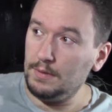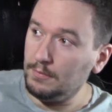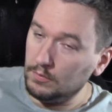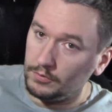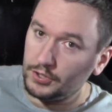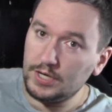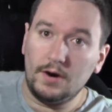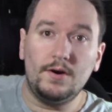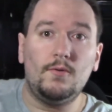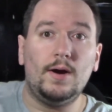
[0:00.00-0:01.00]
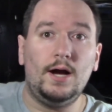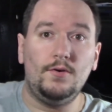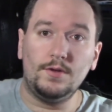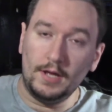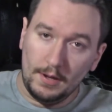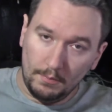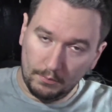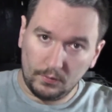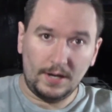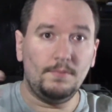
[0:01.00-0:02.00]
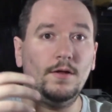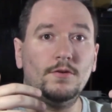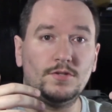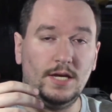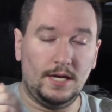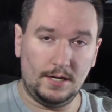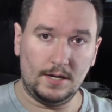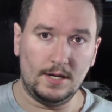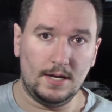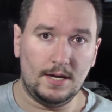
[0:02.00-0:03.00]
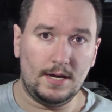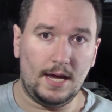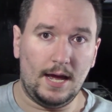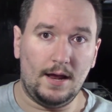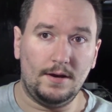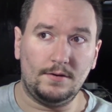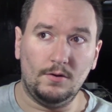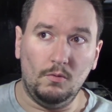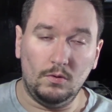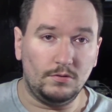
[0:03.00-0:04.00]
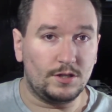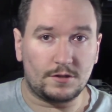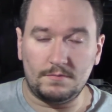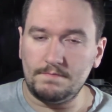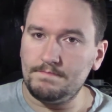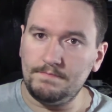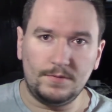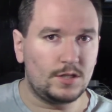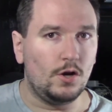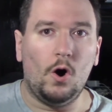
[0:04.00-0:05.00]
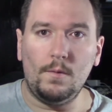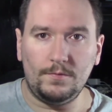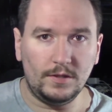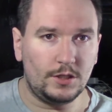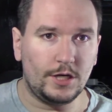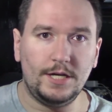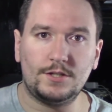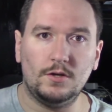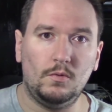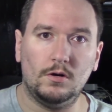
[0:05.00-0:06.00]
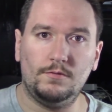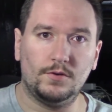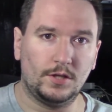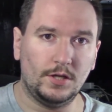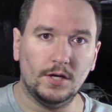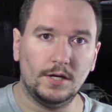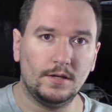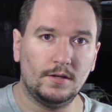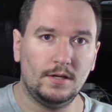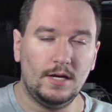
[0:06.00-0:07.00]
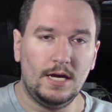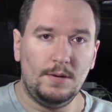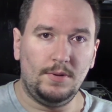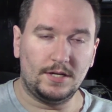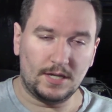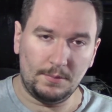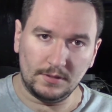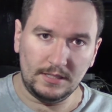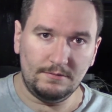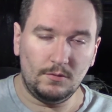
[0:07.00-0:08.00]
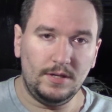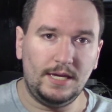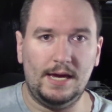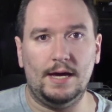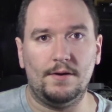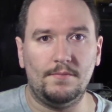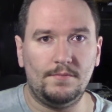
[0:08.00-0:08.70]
People will share it around, bring others in, and we'll just hopefully change the world for the good. Because I believe that we can.